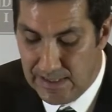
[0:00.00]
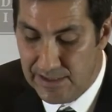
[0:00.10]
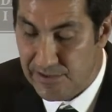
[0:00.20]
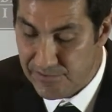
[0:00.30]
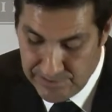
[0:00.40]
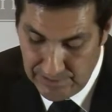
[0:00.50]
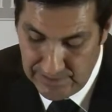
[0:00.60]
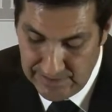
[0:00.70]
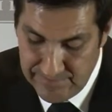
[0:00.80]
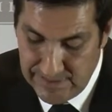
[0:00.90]
children who
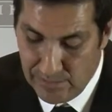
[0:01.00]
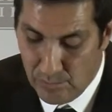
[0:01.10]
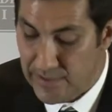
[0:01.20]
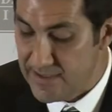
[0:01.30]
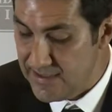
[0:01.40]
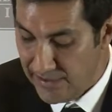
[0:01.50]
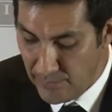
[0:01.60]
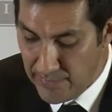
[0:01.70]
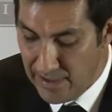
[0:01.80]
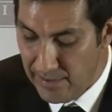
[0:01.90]
lived with a single
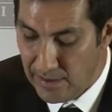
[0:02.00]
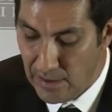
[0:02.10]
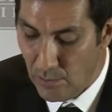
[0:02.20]
parent